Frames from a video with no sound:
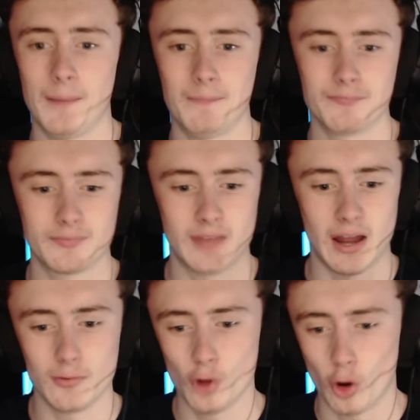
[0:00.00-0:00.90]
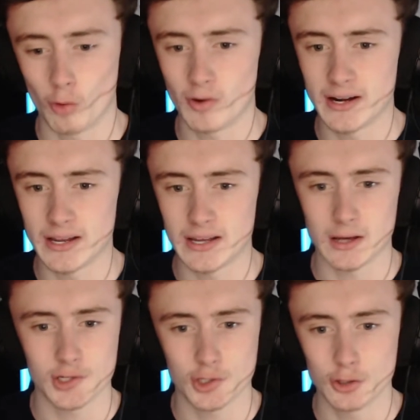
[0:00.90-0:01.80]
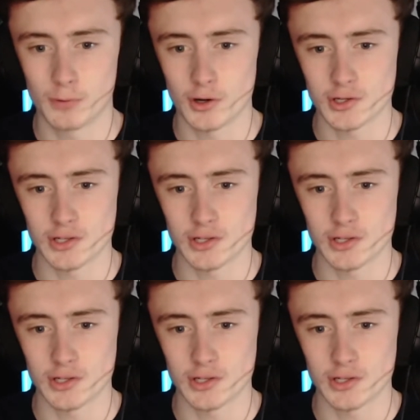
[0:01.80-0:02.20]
they're not really a suit person.